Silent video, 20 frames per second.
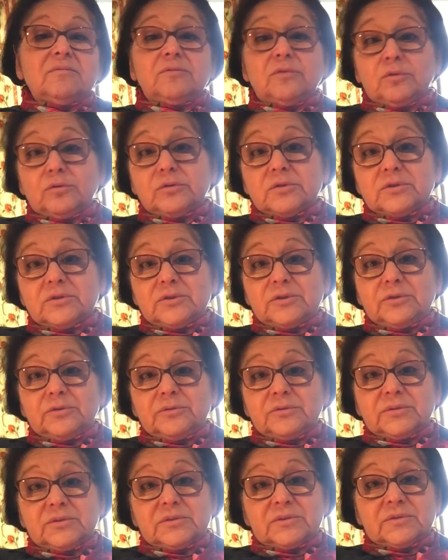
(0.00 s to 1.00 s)
false
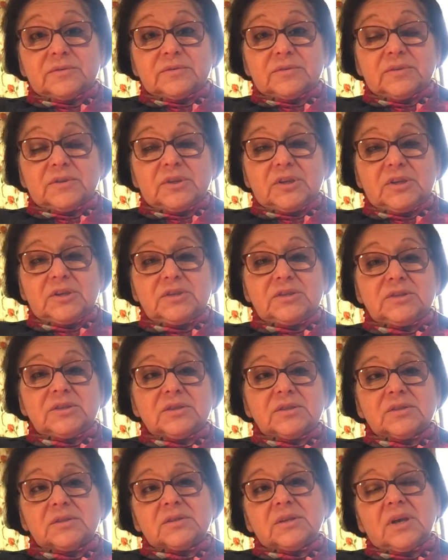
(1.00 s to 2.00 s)
news,
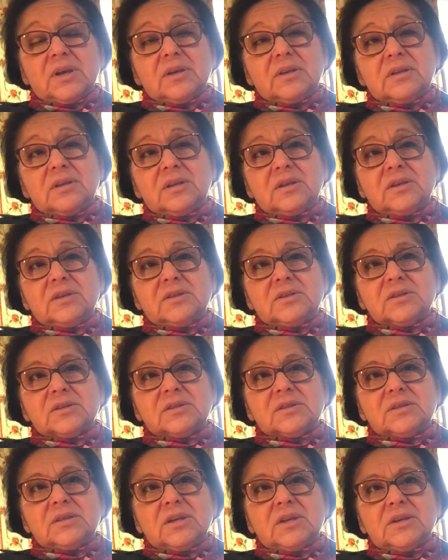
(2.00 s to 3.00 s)
I think it
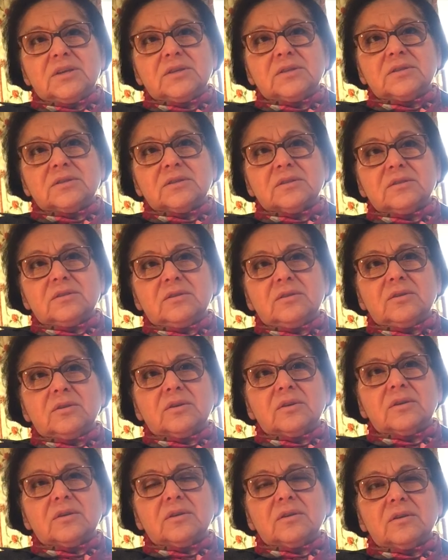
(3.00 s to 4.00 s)
just says,
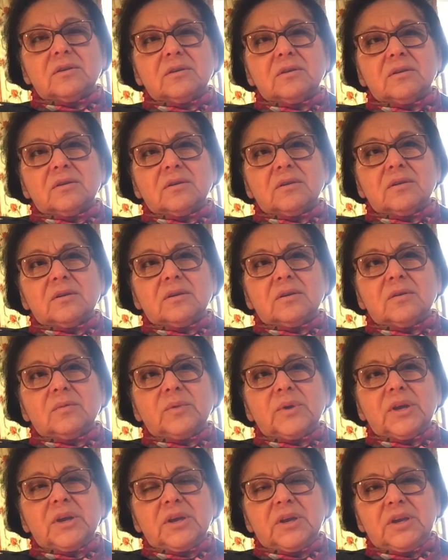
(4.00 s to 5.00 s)
look,
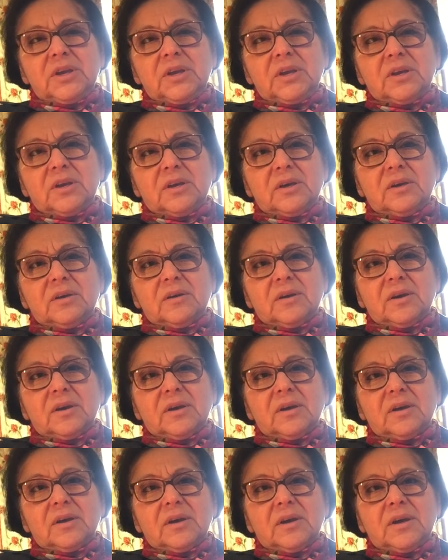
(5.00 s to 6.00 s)
we're here
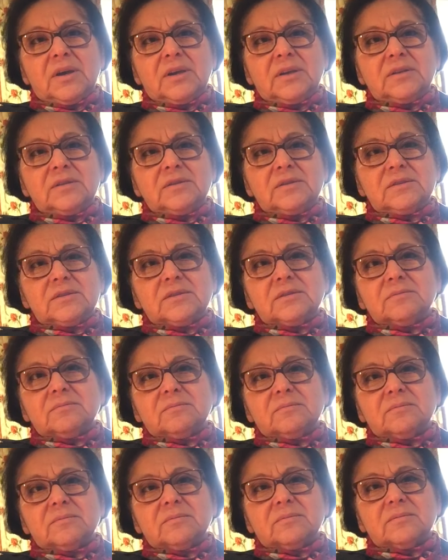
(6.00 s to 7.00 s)
and,
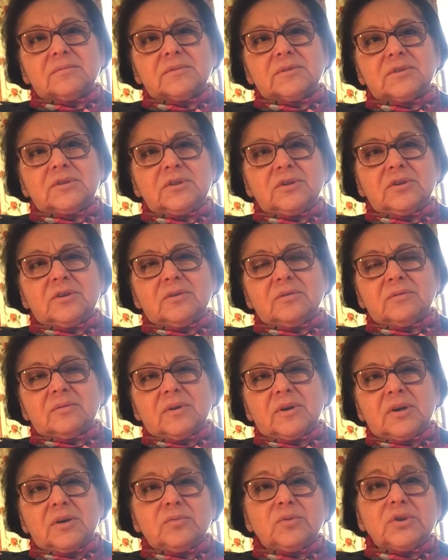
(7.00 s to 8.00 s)
you know,
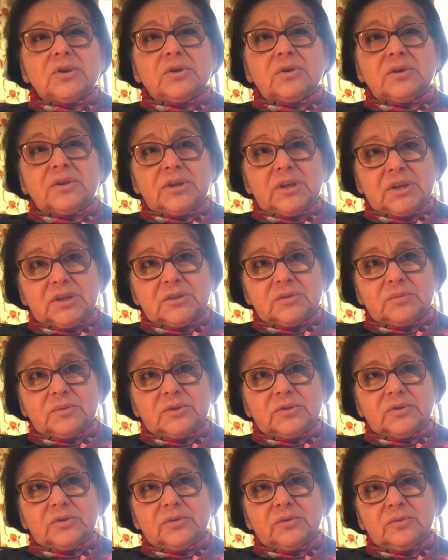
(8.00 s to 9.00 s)
I want to connect
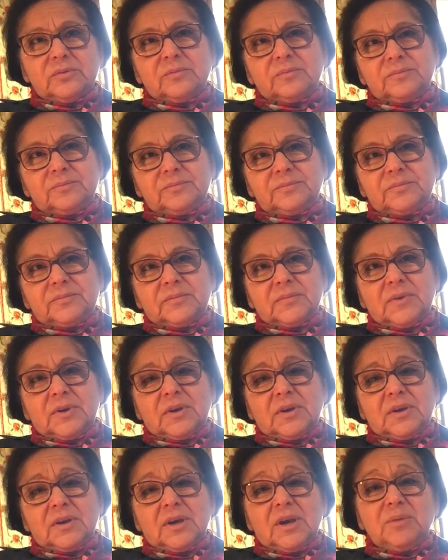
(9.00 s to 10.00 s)
with you.
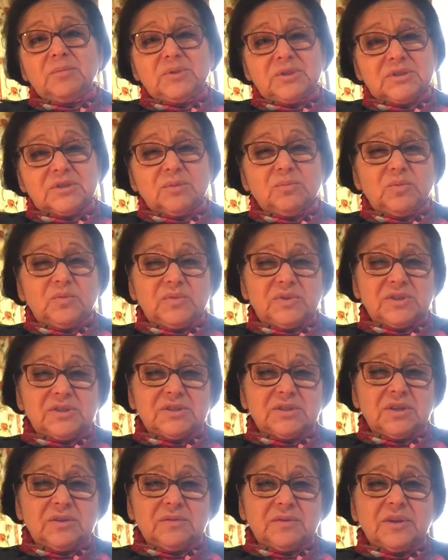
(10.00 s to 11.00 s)
I mean, some of the
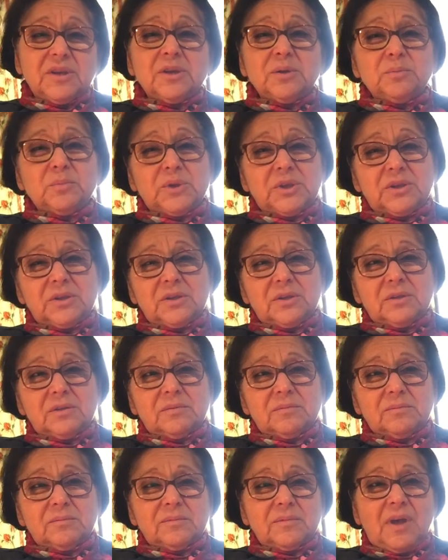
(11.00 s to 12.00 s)
stuff can be,
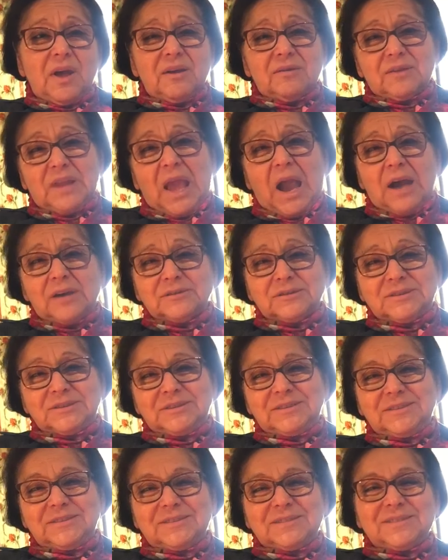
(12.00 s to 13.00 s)

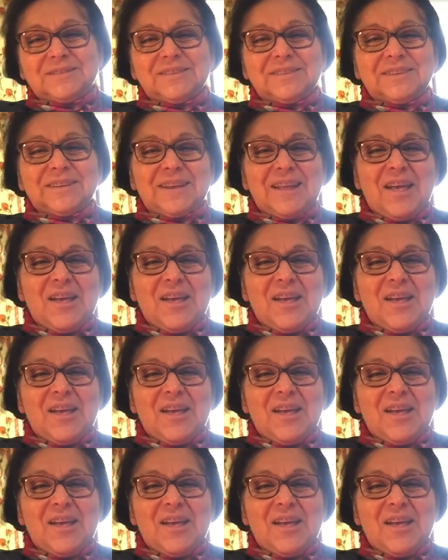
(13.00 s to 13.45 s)
yeah,